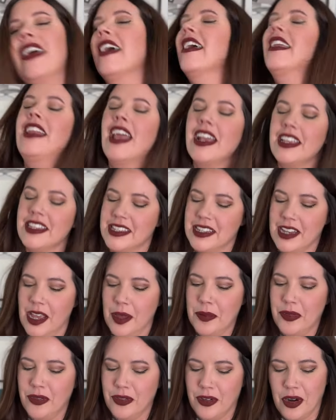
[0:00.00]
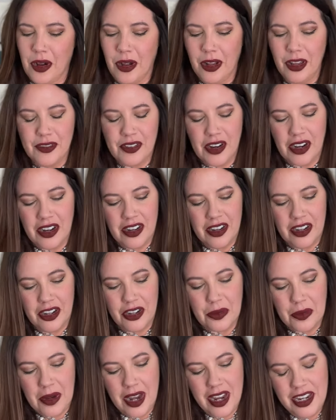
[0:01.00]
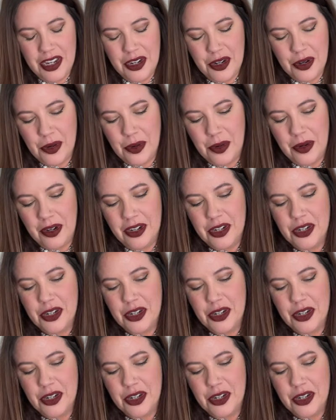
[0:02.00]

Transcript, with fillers: Next up, for all of our granny core